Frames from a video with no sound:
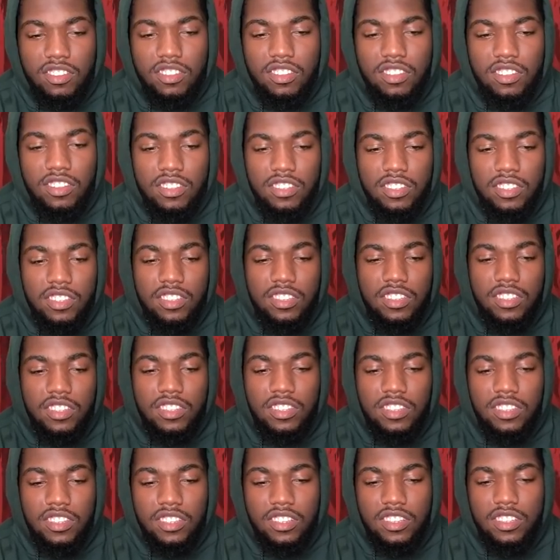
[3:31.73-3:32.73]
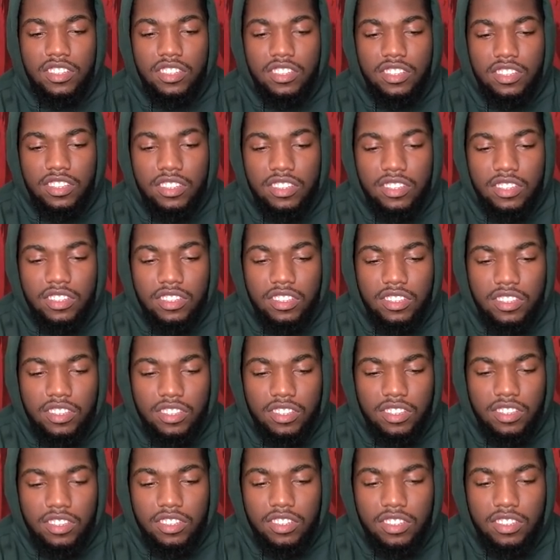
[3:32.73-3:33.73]

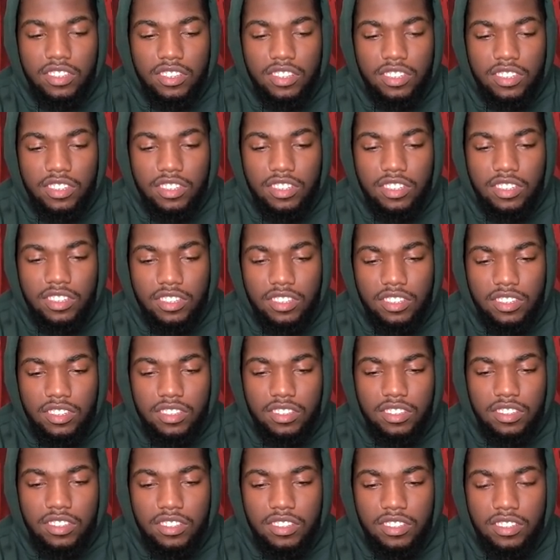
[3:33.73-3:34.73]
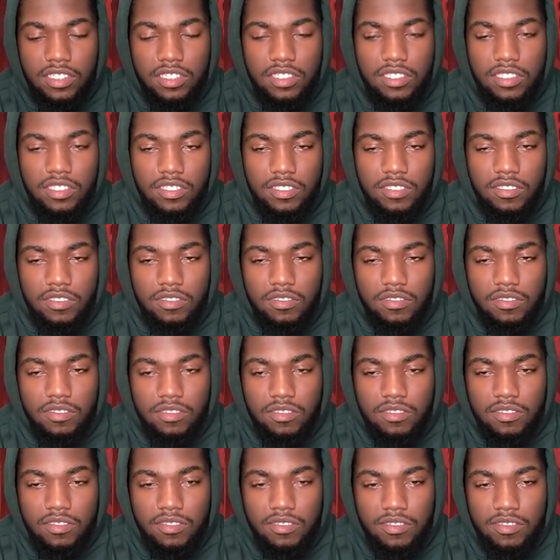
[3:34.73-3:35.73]

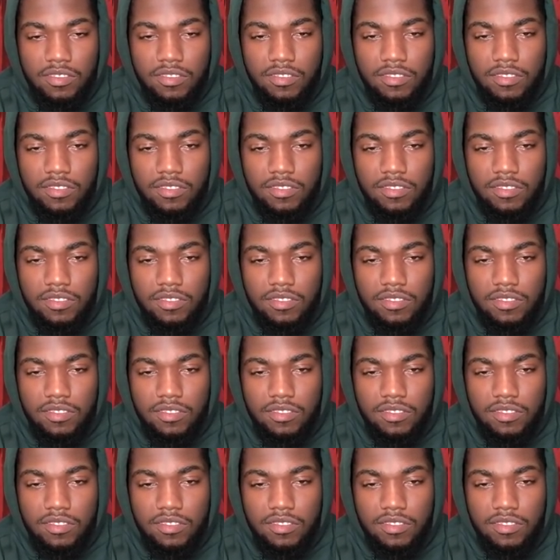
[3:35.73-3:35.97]
The person shown says nothing.